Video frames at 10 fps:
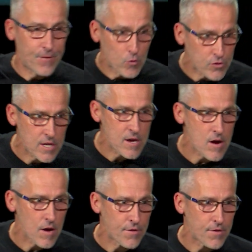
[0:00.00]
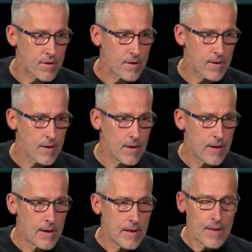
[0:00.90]
fills the earth.
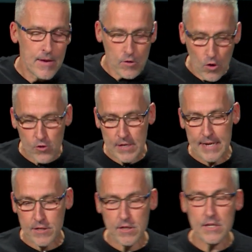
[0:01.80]
God gets to